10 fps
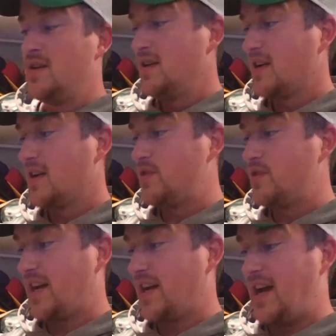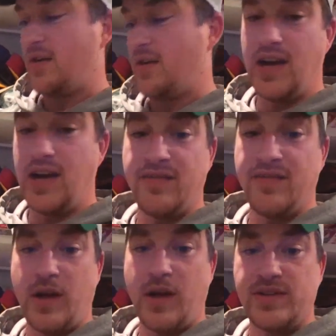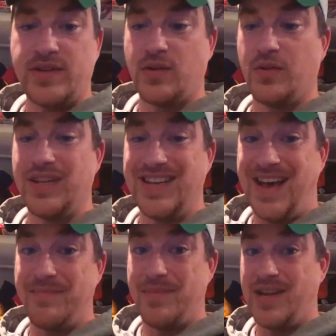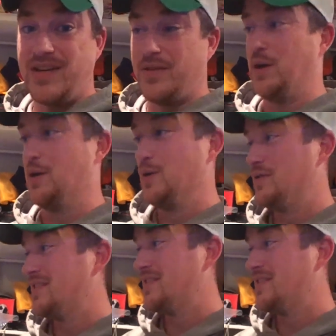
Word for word: come check it out. I've probably sold not many of those.